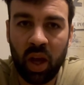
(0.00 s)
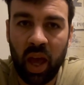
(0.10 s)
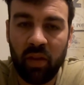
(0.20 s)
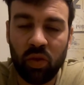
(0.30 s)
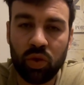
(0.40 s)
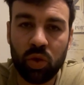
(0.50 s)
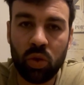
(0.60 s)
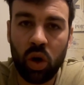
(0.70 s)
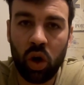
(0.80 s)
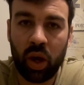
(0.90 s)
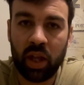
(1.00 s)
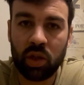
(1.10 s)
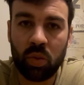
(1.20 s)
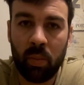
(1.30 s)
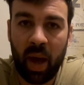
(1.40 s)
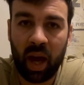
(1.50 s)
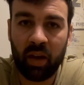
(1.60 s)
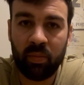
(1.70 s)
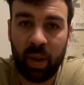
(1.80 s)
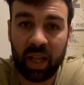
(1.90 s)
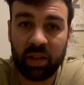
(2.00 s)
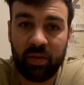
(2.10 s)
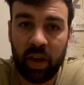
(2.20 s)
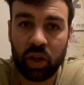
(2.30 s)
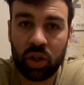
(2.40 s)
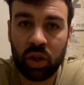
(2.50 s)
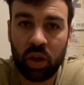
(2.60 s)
if you do hook into a better fish,